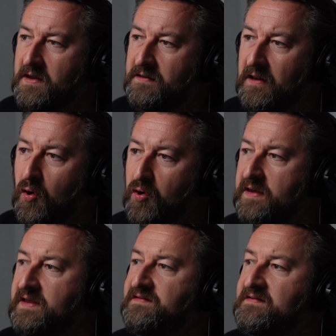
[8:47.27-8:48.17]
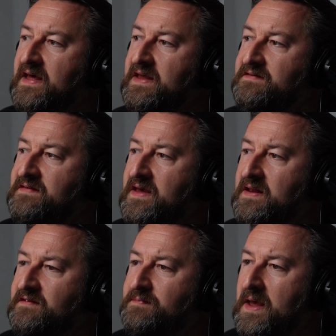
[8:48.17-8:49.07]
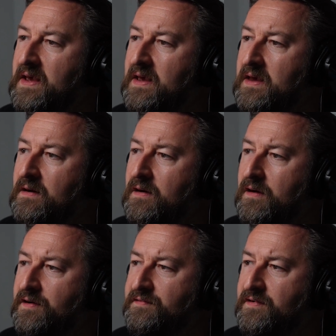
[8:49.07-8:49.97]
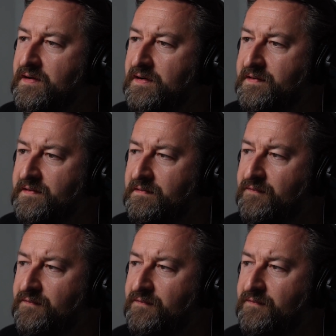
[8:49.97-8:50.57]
the longer he stays in, it's making it harder and harder